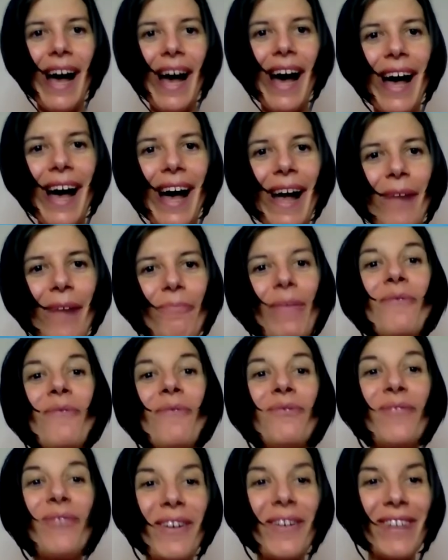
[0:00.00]
Um,
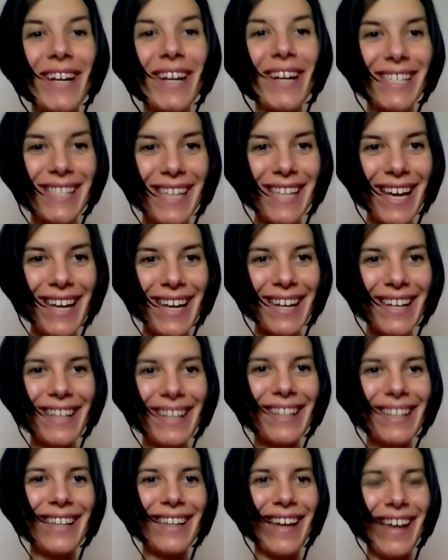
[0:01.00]
I'm very
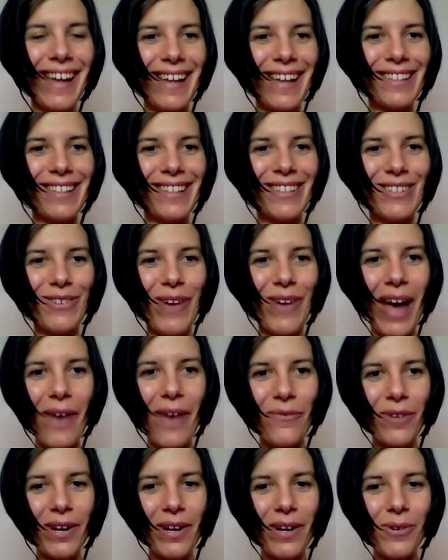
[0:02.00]
excited uh, to
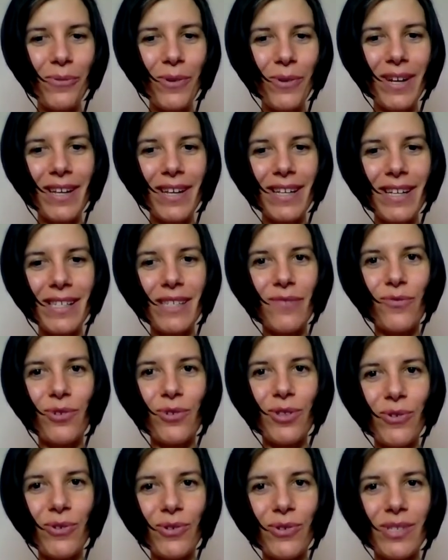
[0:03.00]
have her with us.
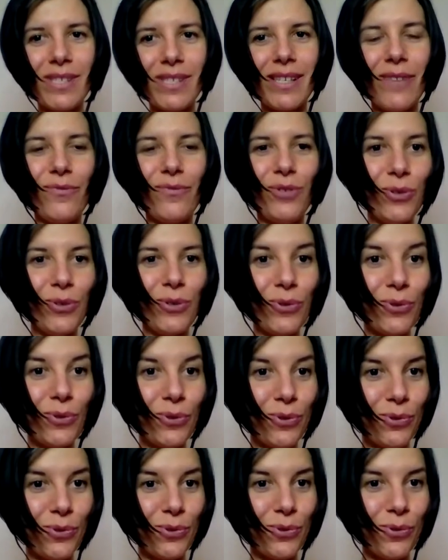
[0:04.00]
For those of
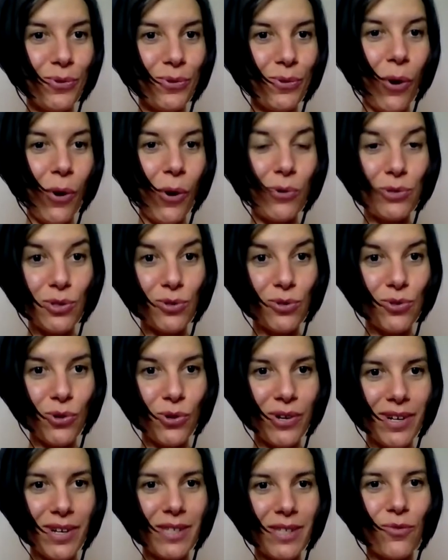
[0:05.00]
you who also
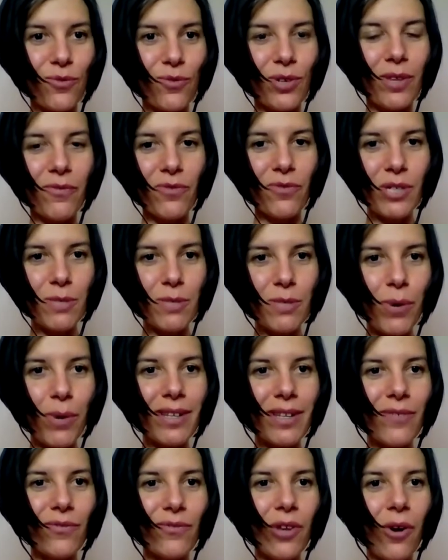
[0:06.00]
joined us for the first
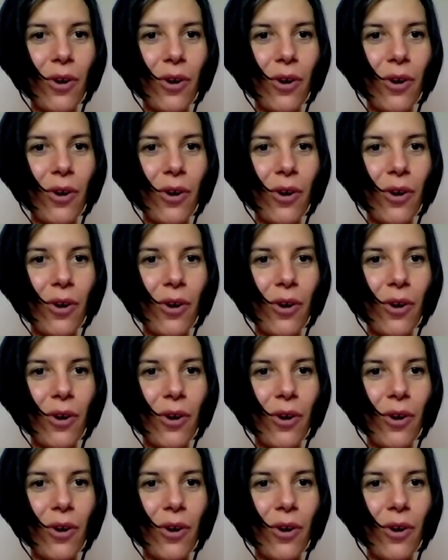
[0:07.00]
part of the